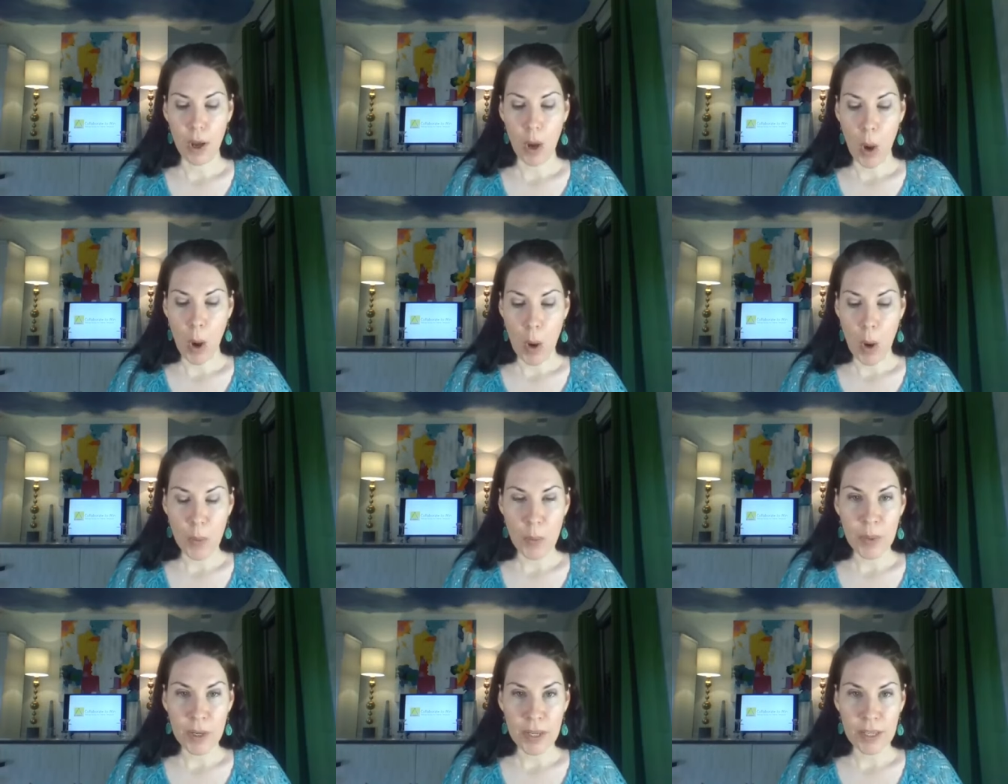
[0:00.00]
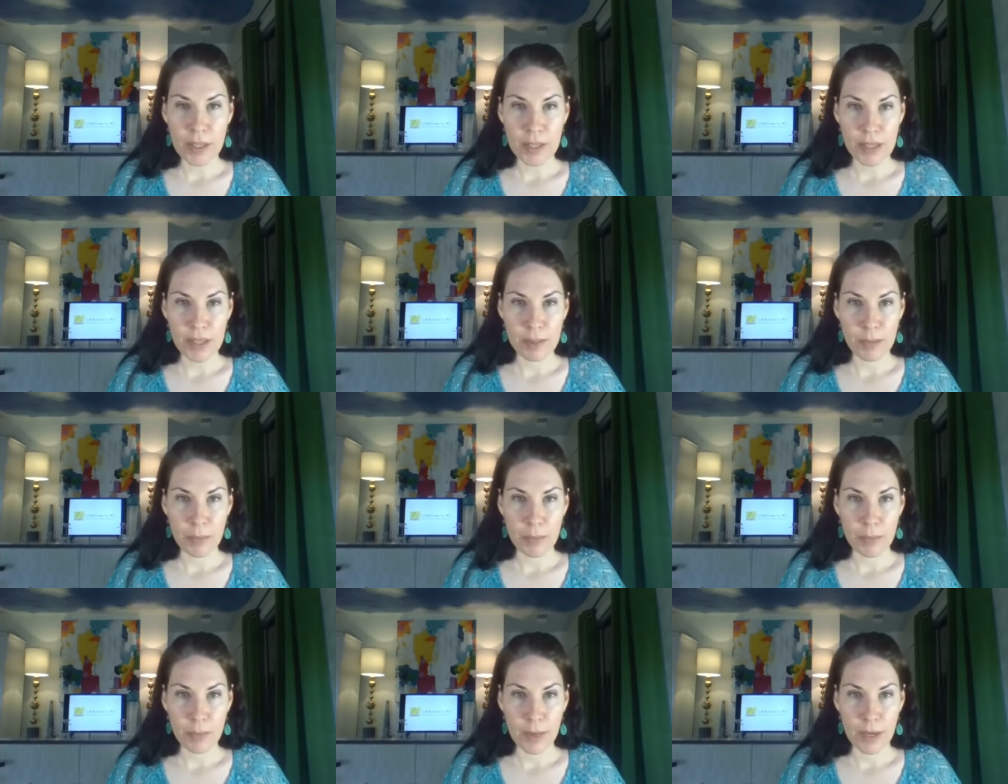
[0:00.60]
opening
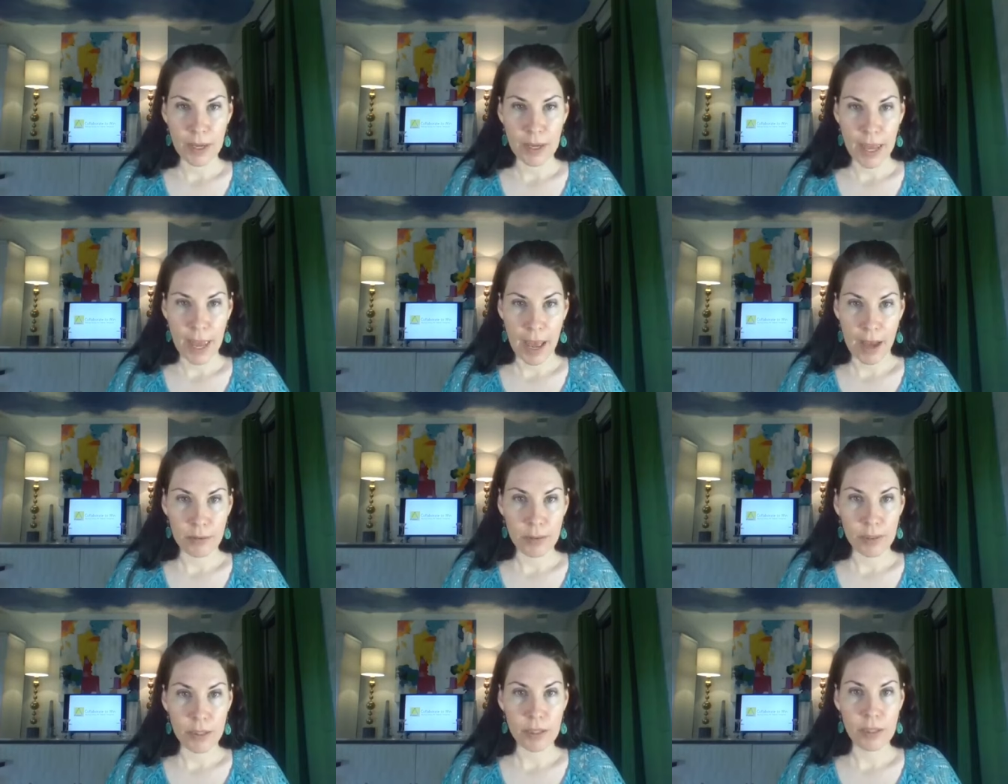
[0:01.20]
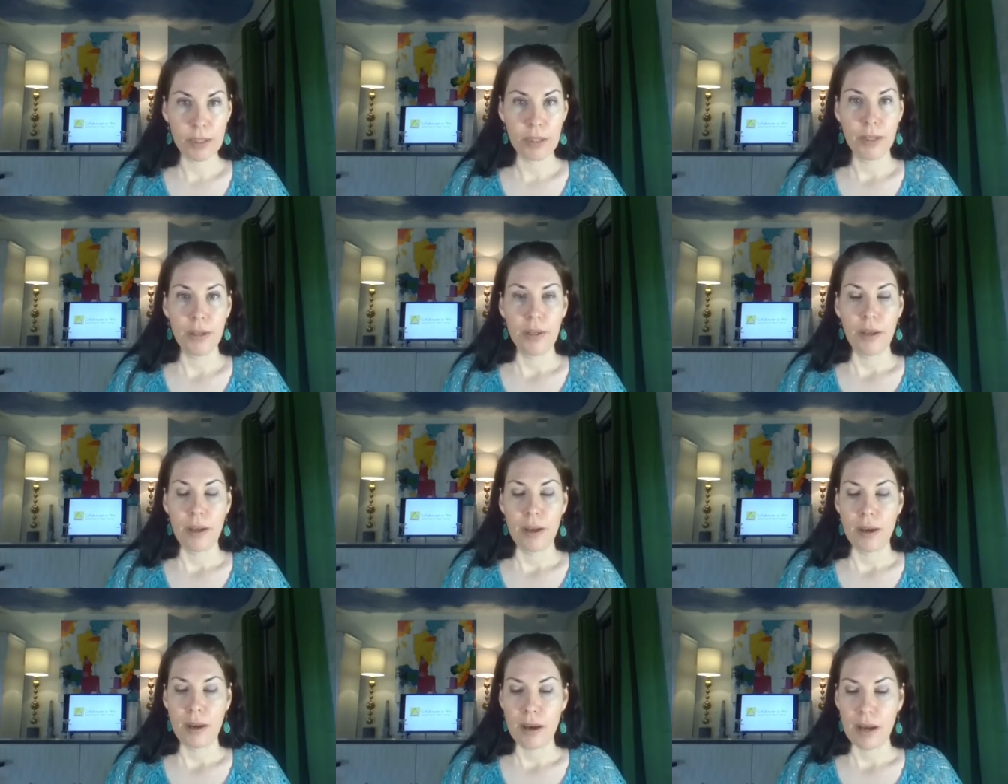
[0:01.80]
these accounts,
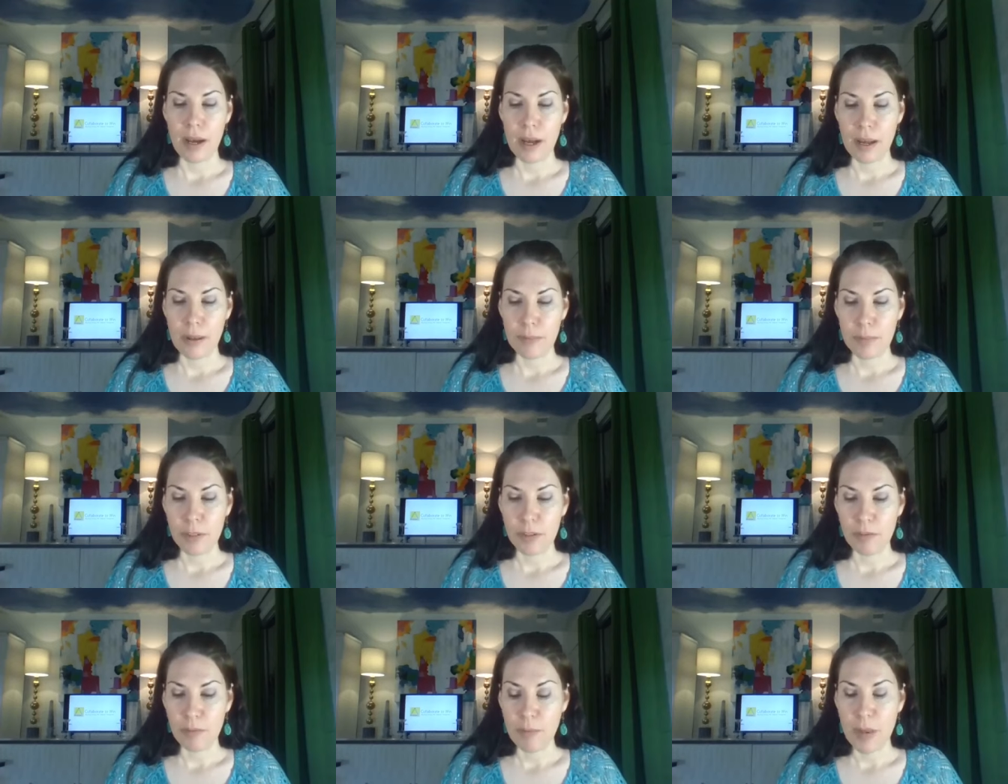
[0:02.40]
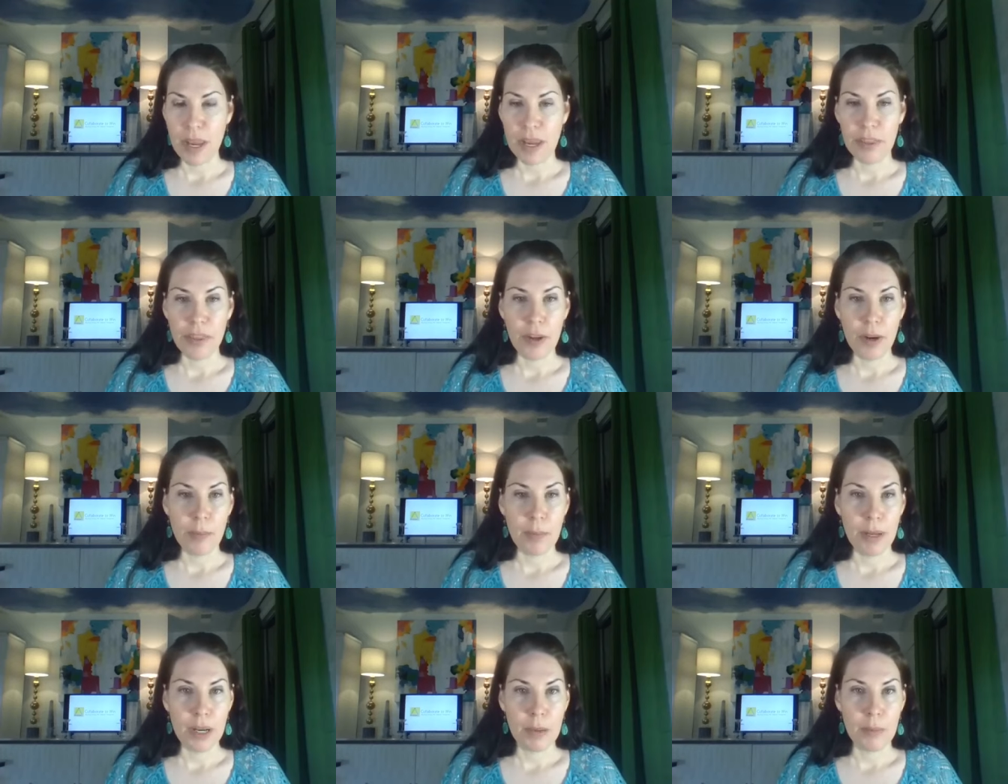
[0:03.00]
um, you've made their
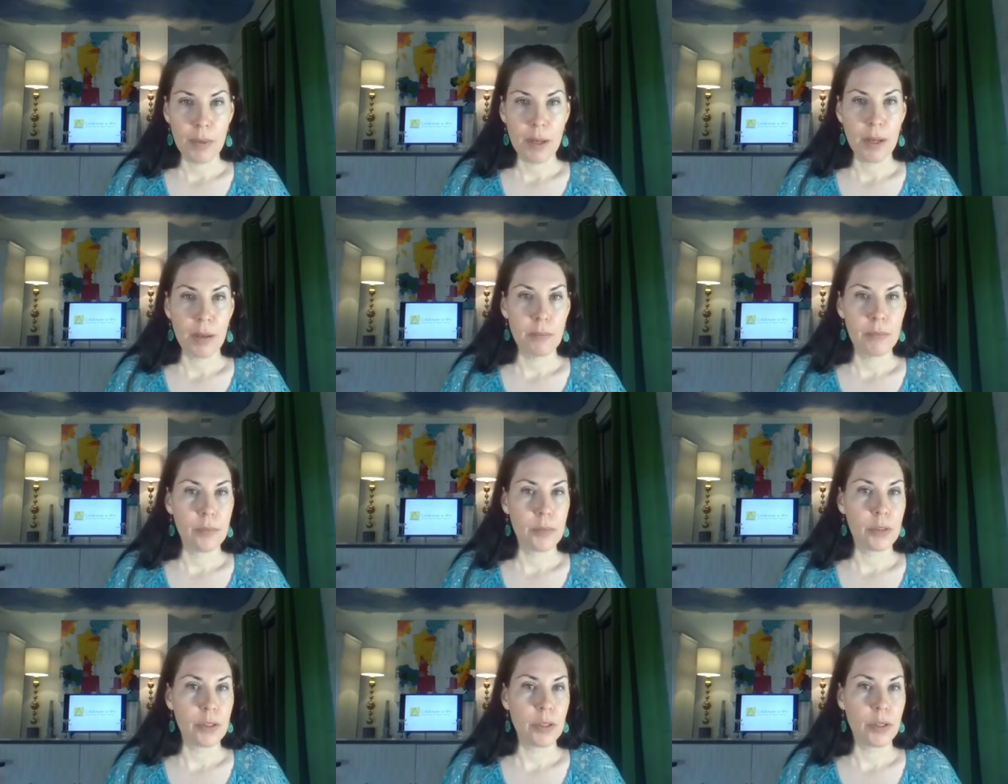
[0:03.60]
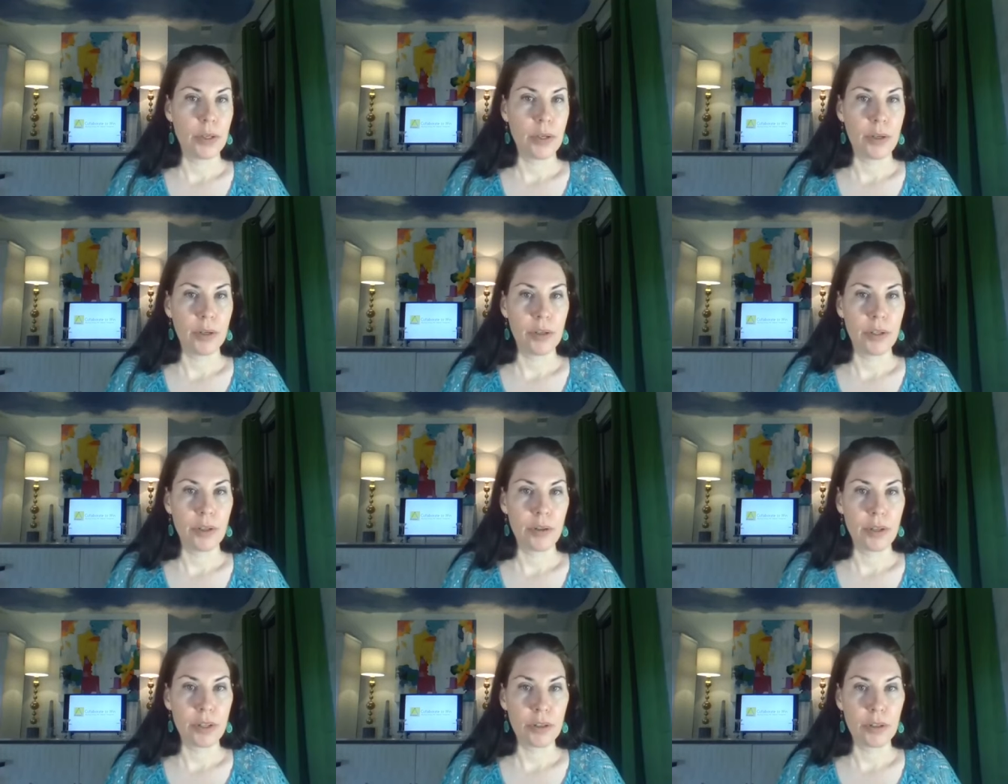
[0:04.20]
minimums, you're,
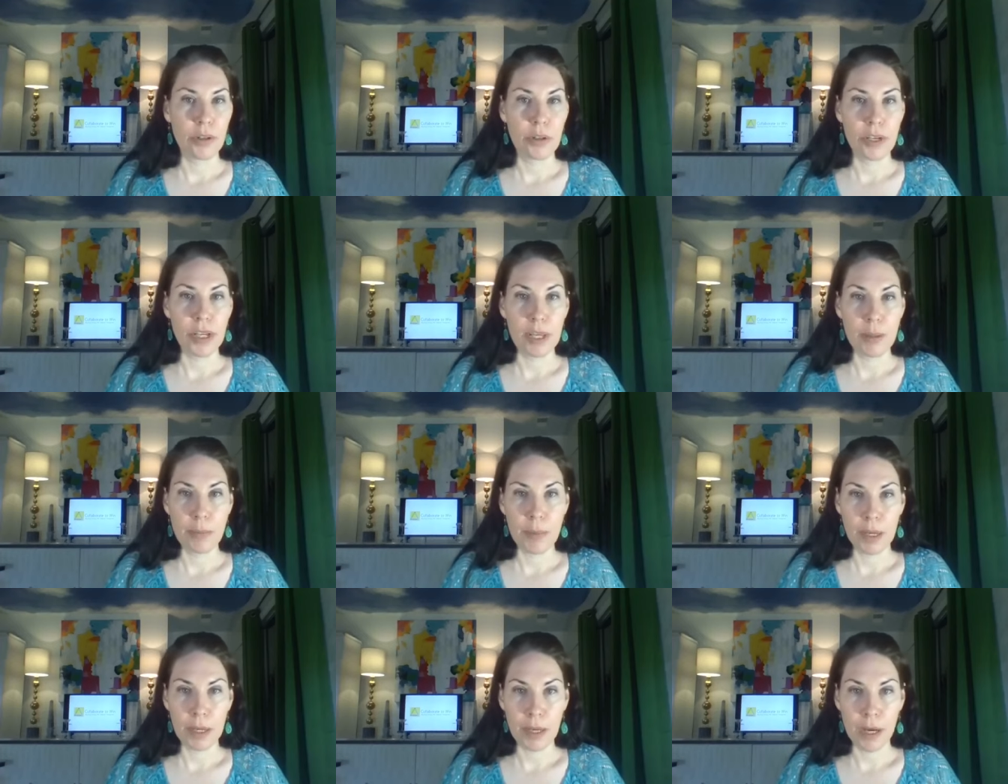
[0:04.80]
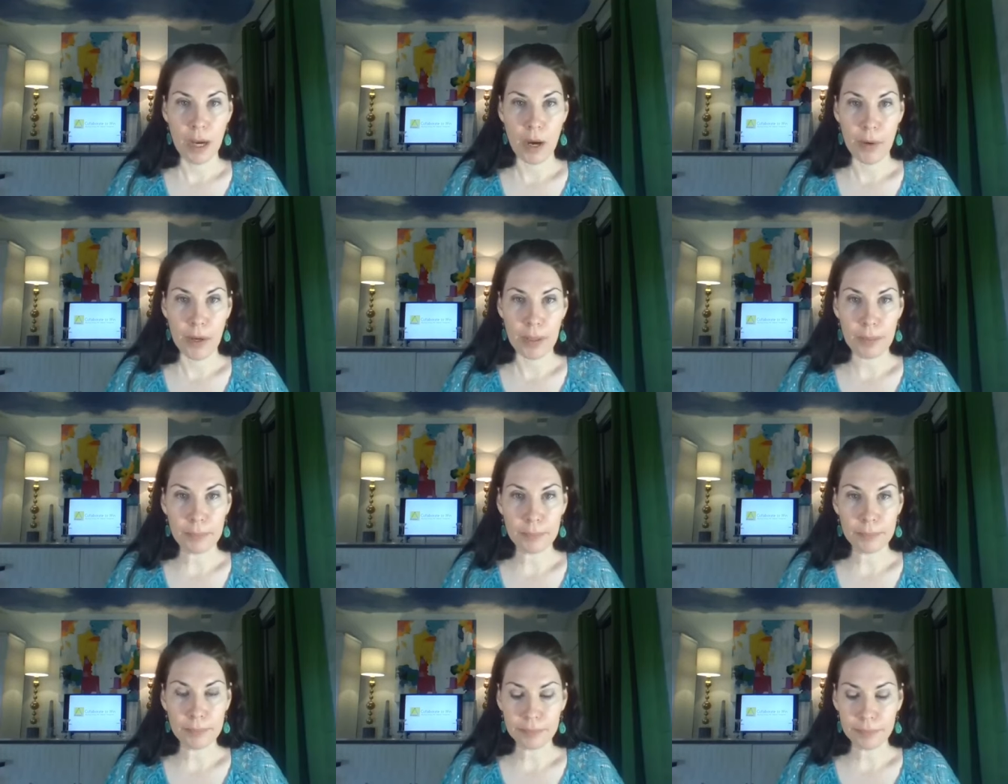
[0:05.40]
you're, you're keeping it going,